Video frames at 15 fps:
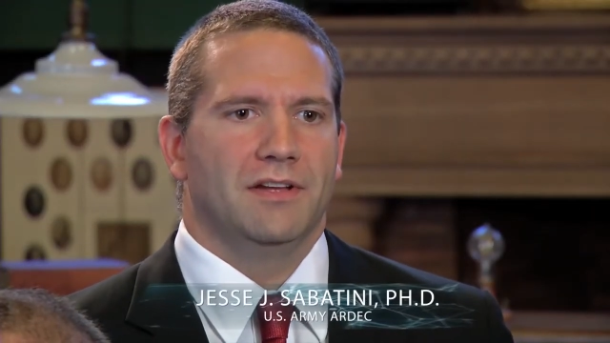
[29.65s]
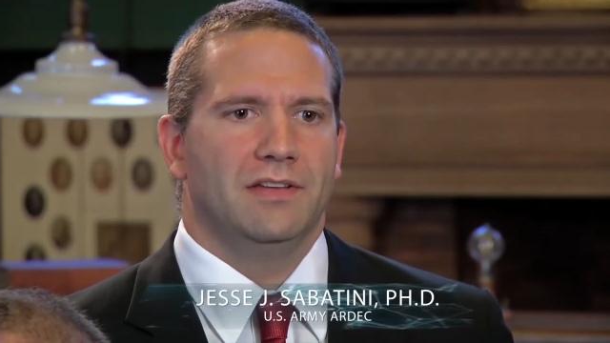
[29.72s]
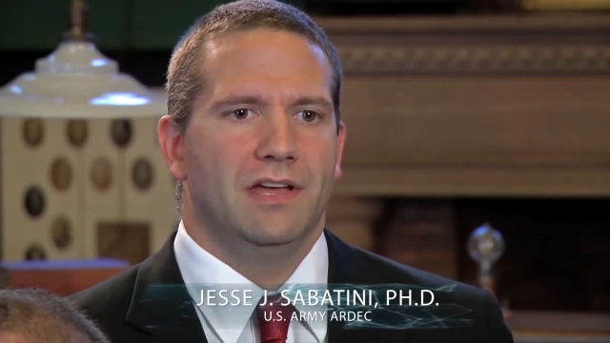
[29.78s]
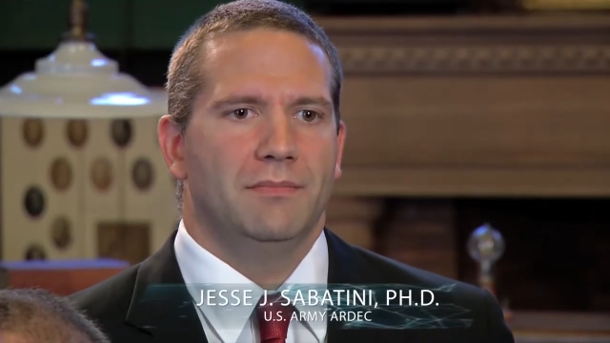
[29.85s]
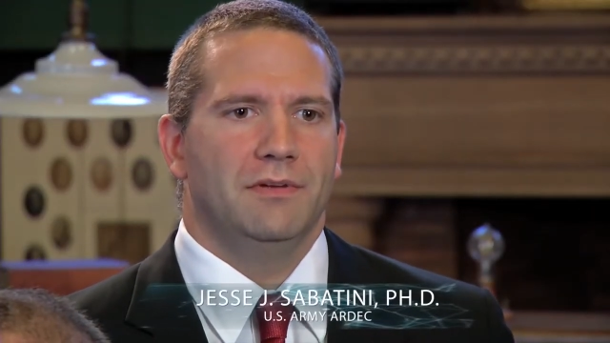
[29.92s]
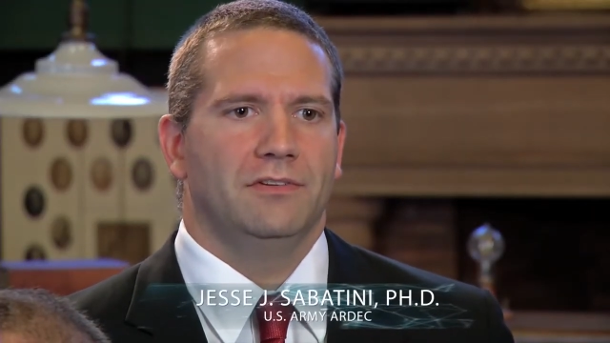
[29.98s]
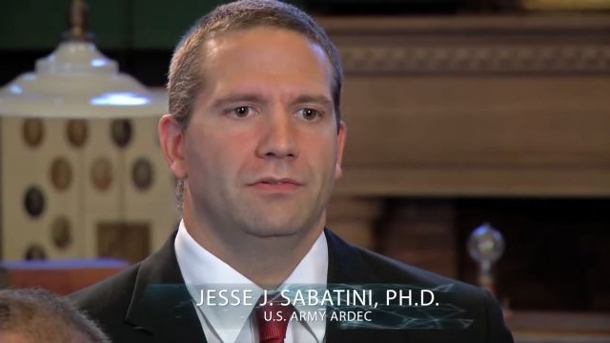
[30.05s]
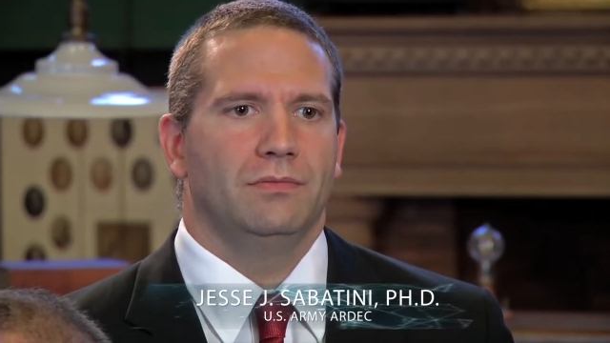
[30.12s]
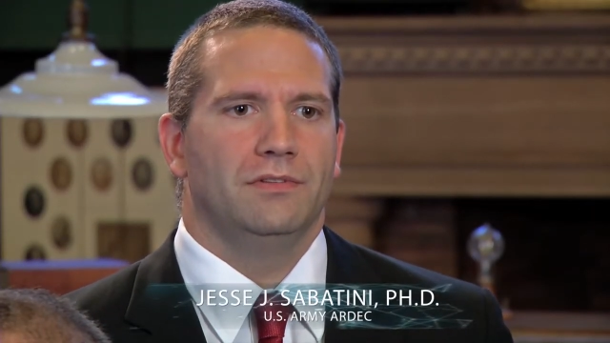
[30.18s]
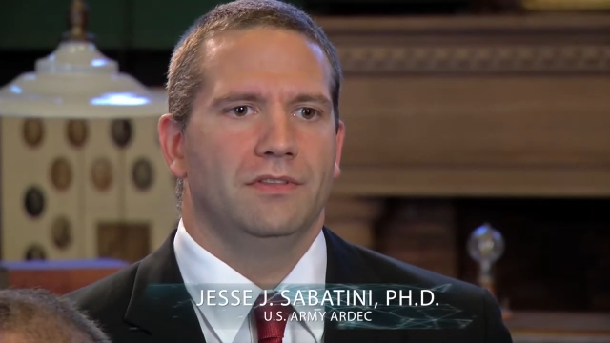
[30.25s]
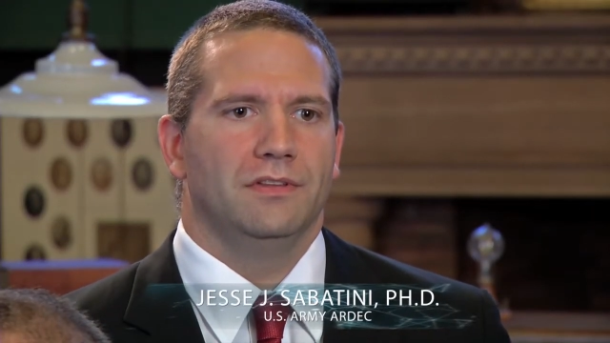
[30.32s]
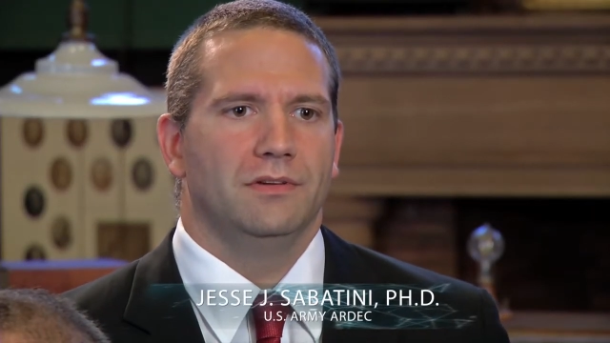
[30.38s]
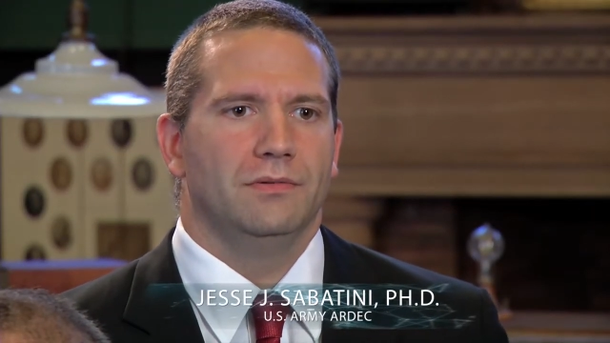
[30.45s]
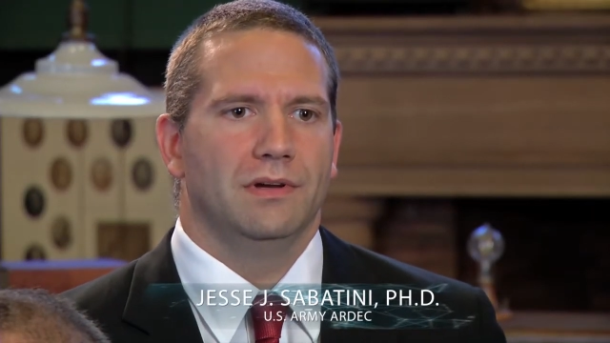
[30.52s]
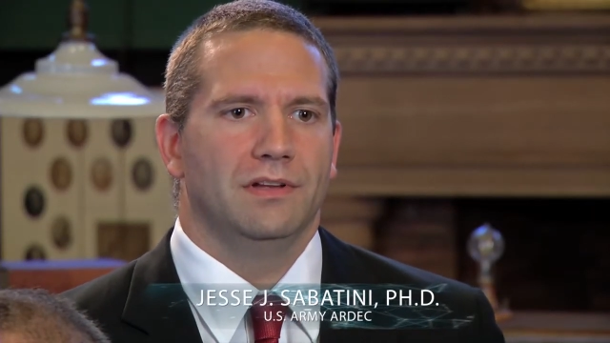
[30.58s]
a chemist
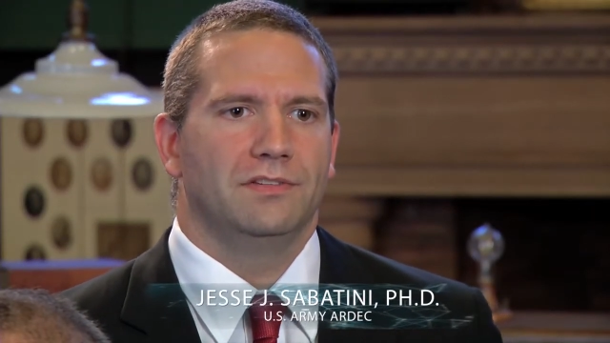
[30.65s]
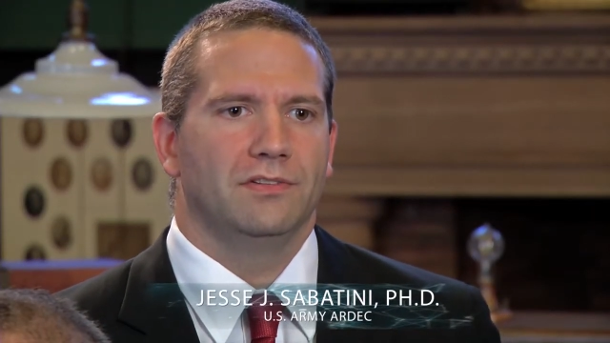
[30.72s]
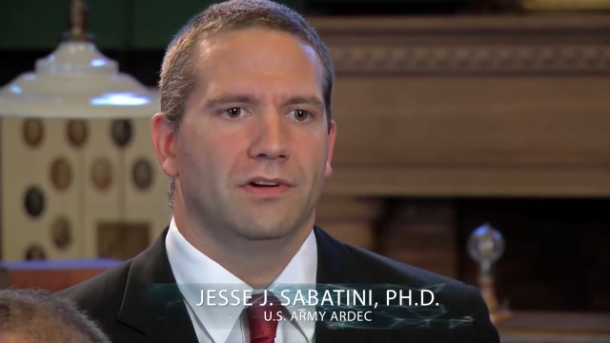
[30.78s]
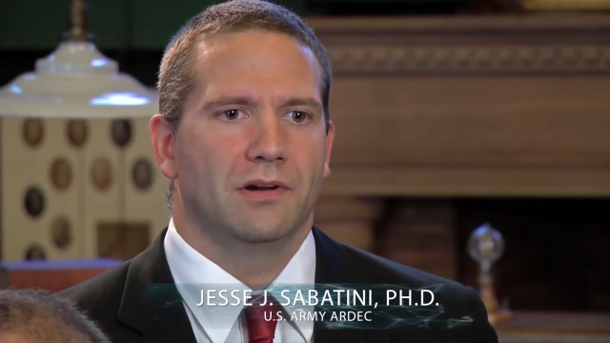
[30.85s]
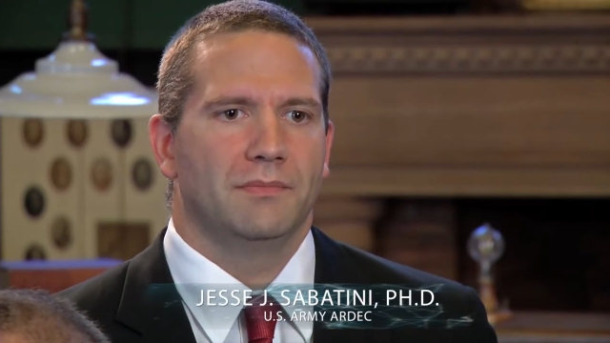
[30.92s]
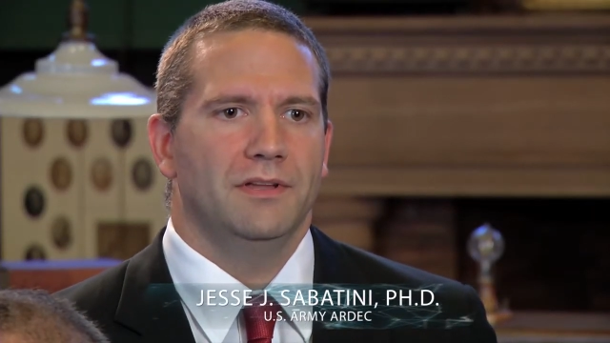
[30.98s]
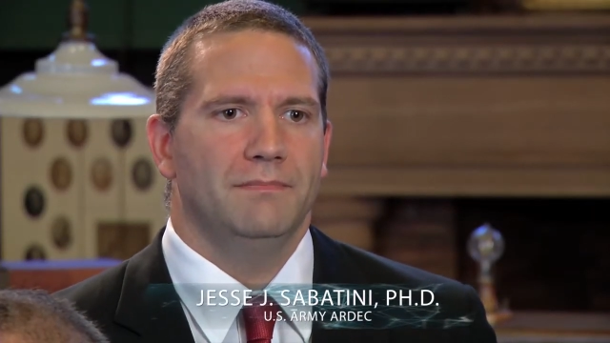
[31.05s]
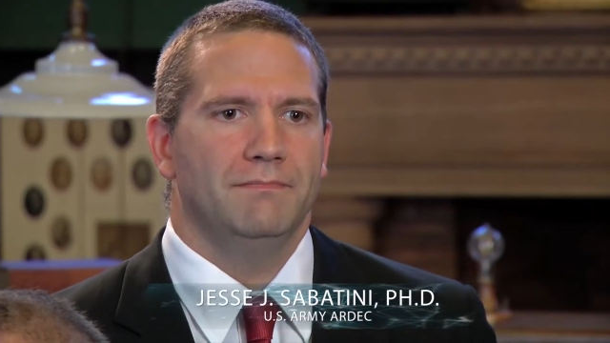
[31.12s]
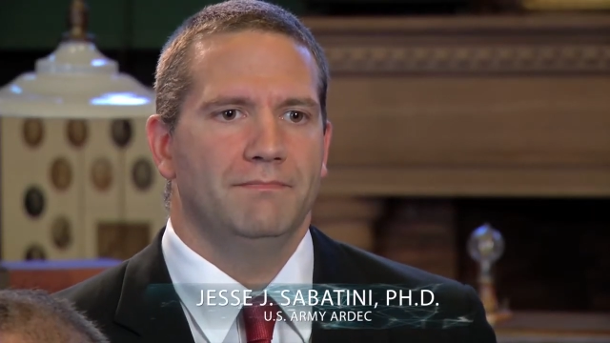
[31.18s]
with the U.S. Army.